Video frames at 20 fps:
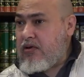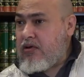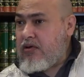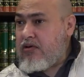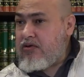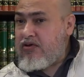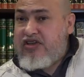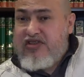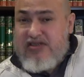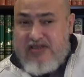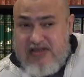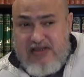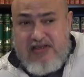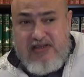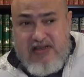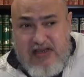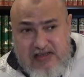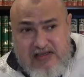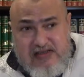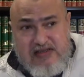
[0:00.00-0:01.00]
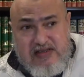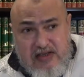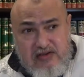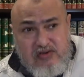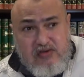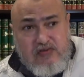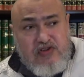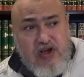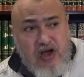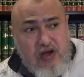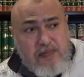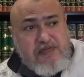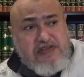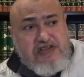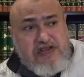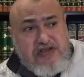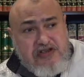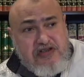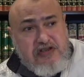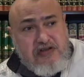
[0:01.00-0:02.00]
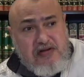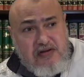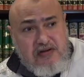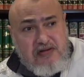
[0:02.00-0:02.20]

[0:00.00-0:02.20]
Do you see the extent of the opposition?